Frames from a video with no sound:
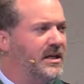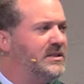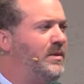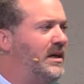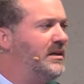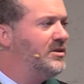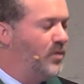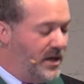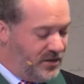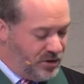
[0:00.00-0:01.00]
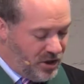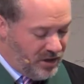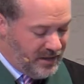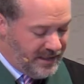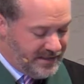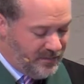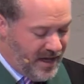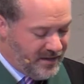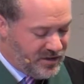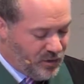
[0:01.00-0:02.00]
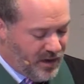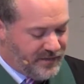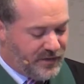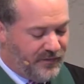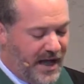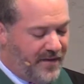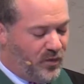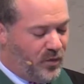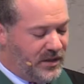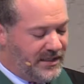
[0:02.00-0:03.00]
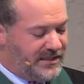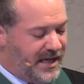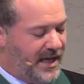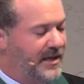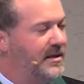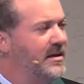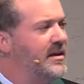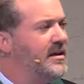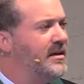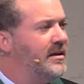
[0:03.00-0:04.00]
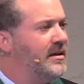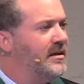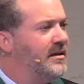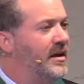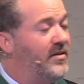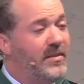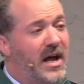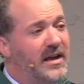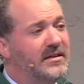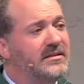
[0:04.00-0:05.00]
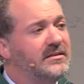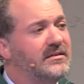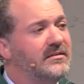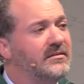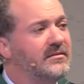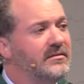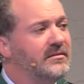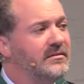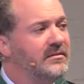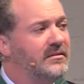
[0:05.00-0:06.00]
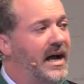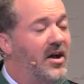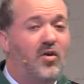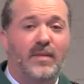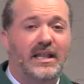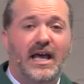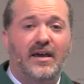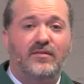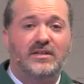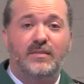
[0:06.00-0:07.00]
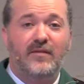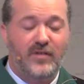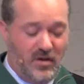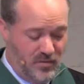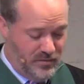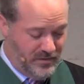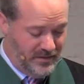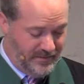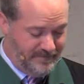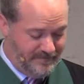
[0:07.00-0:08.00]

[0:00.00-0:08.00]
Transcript: And speaking to one journalist about his story of survival, Woolley said, "If I'm honest, I owe my life to my phone.